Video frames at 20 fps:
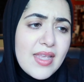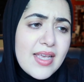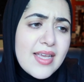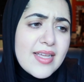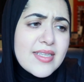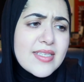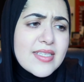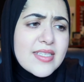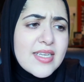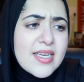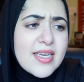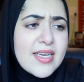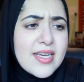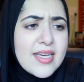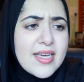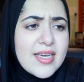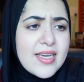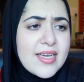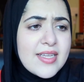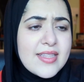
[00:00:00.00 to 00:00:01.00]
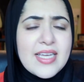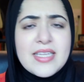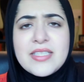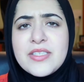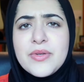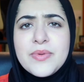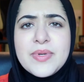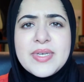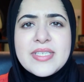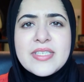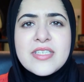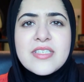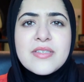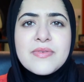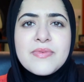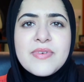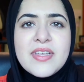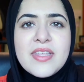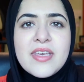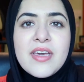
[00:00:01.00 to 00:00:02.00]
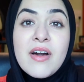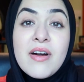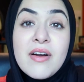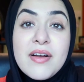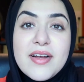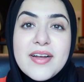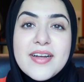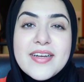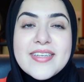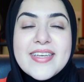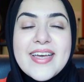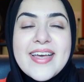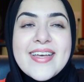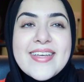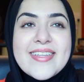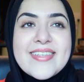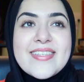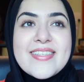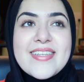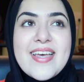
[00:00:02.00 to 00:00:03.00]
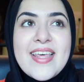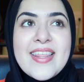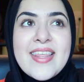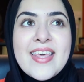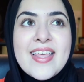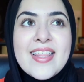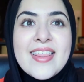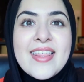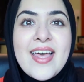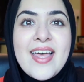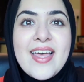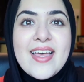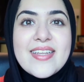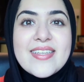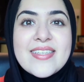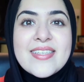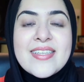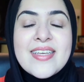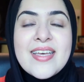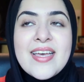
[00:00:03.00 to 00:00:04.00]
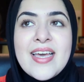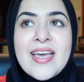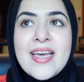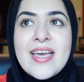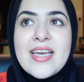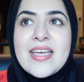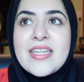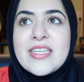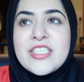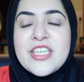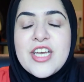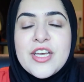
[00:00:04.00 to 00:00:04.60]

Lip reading: And that's always just really hard. And I think that in